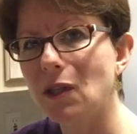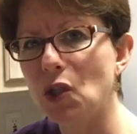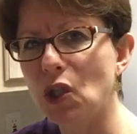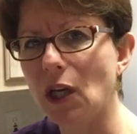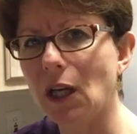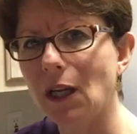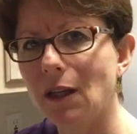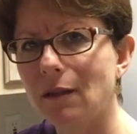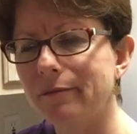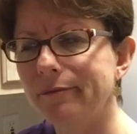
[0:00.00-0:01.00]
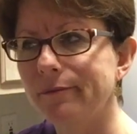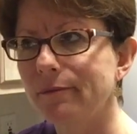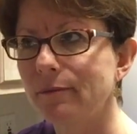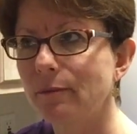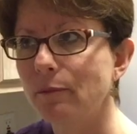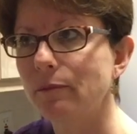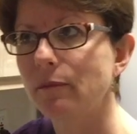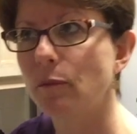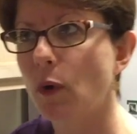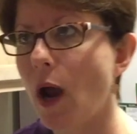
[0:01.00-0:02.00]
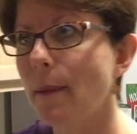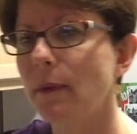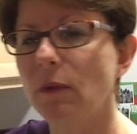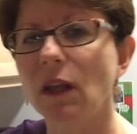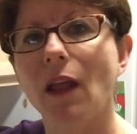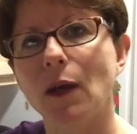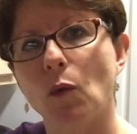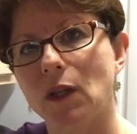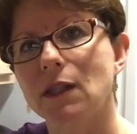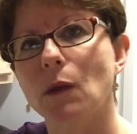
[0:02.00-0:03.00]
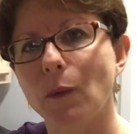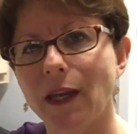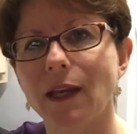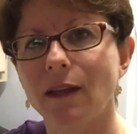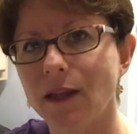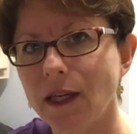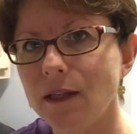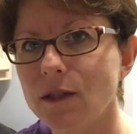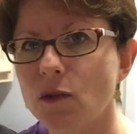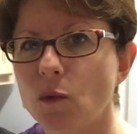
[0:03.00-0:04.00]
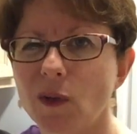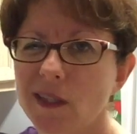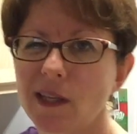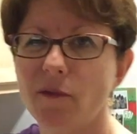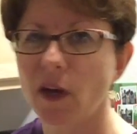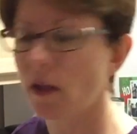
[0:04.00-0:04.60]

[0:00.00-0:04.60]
a chicken probably like once a week at least, or once every